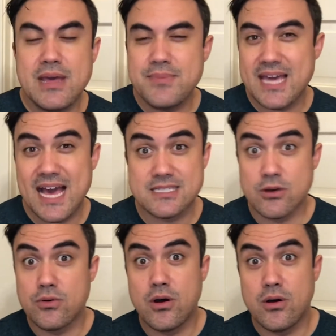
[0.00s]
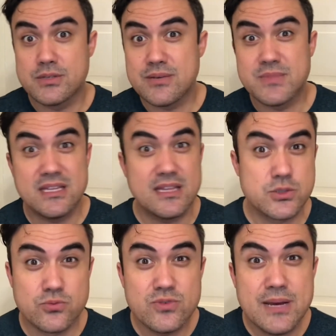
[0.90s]
maybe it has something
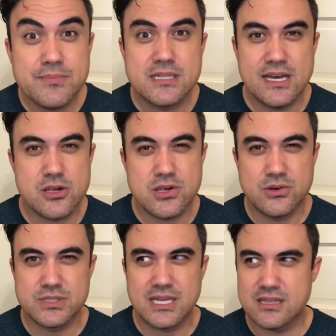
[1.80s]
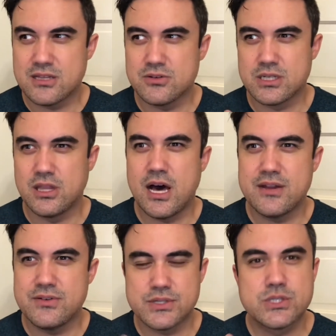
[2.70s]
that's ripped that shows like there's a lot
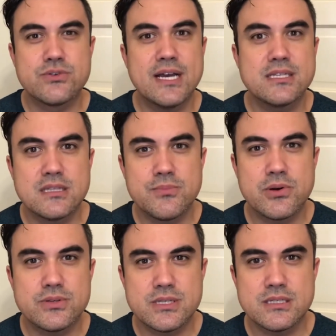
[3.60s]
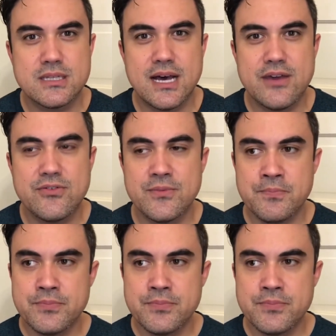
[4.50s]
of distress in the person's life.